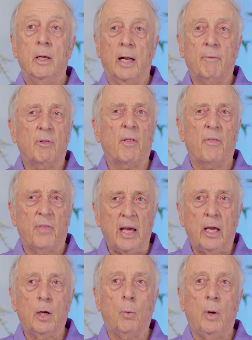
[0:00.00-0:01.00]
You're going to have to
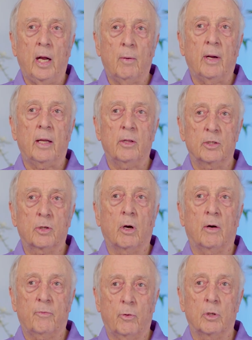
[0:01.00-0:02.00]
think your way around this
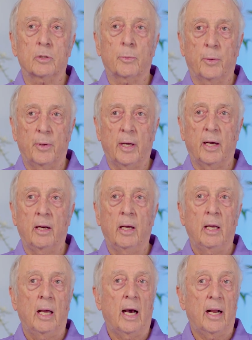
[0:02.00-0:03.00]
golf course when we're done
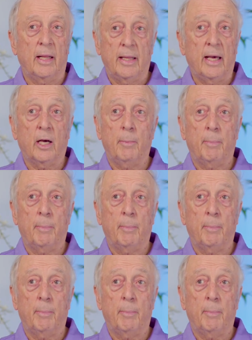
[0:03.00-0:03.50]
on a daily